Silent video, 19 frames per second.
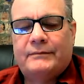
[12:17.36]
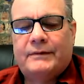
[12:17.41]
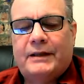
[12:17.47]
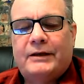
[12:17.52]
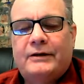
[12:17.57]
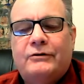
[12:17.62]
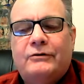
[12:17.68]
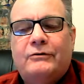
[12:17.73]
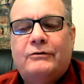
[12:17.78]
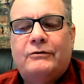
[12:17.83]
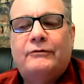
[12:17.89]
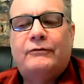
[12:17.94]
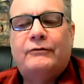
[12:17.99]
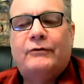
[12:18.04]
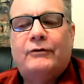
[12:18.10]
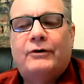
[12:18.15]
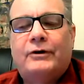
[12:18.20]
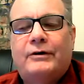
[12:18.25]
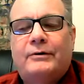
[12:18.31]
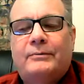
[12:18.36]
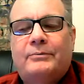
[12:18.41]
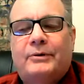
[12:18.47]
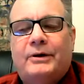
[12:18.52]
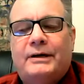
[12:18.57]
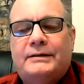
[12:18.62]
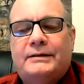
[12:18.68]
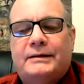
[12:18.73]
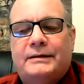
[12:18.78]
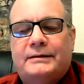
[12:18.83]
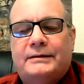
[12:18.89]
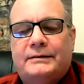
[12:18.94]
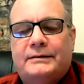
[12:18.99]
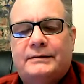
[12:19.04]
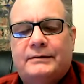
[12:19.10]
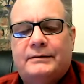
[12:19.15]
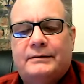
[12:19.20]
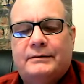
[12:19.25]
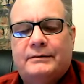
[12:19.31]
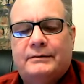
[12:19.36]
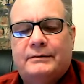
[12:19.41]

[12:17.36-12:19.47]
Thank you for your presence.